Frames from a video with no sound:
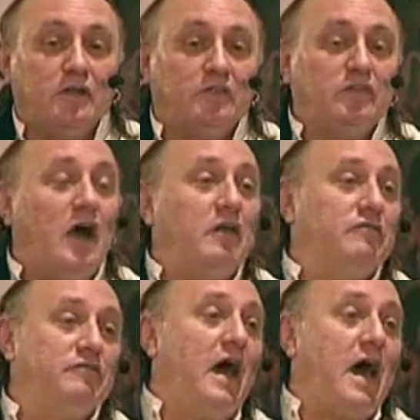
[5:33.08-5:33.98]
not a
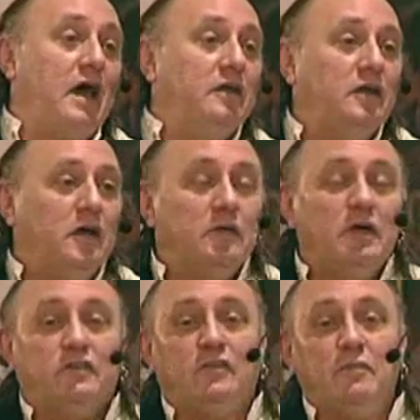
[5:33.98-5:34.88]
fad.
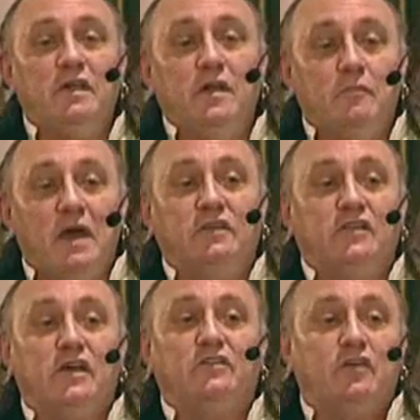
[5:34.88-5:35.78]
It's something that makes
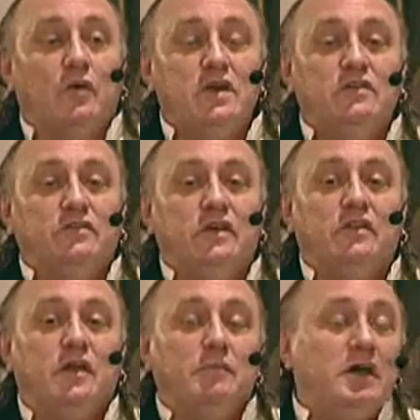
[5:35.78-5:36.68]
things so easy
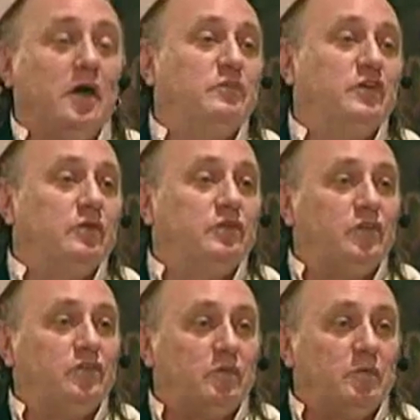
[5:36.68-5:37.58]
that it becomes
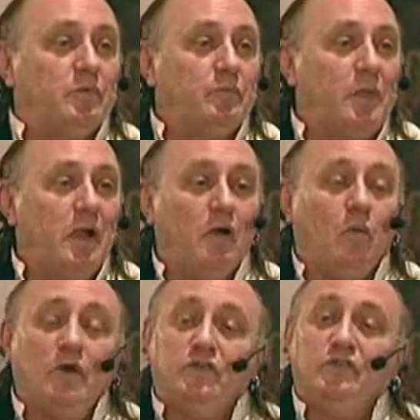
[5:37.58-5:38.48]
irresistible.
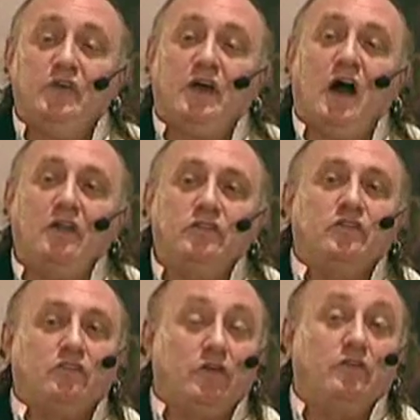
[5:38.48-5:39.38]
Once a
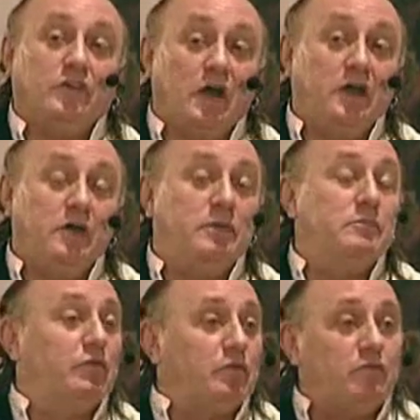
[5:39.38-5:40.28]
psychologist learns how to get
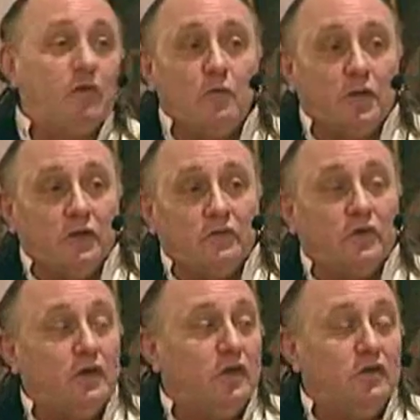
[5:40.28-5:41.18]
people through phobias
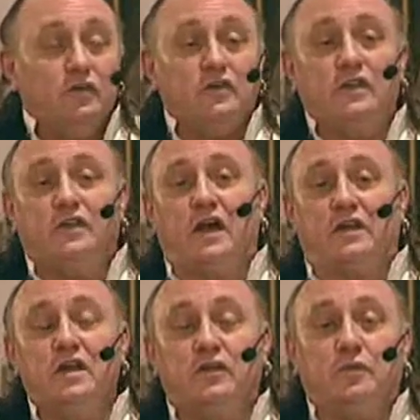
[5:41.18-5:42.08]
using the
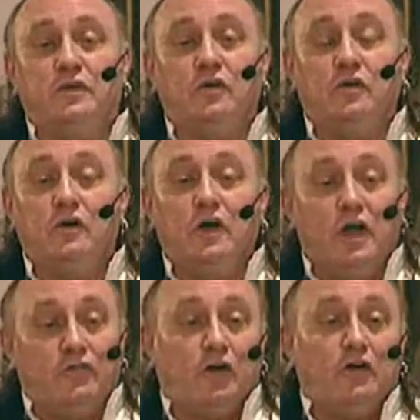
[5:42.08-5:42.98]
techniques we do,
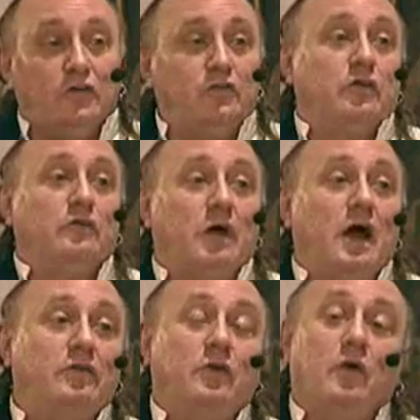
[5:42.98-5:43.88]
it's hard to turn
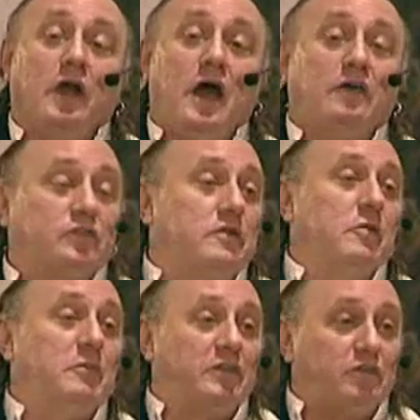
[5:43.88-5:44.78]
around and want to ask them
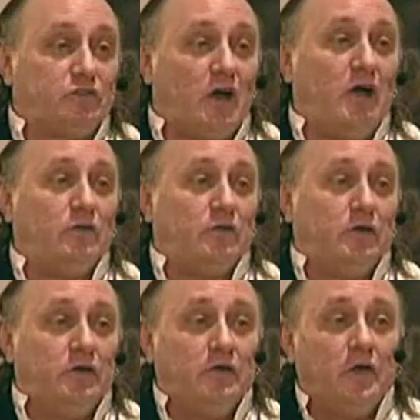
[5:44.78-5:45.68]
about their
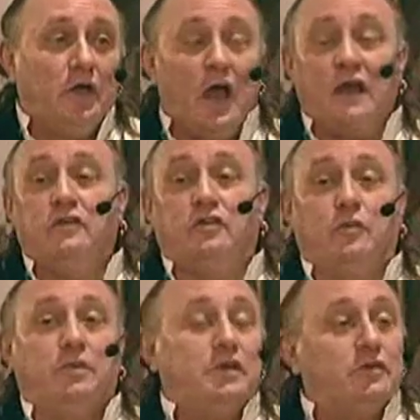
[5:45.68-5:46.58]
childhood and
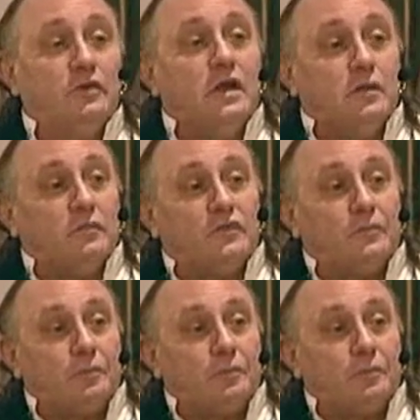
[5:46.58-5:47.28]
interpret their dreams,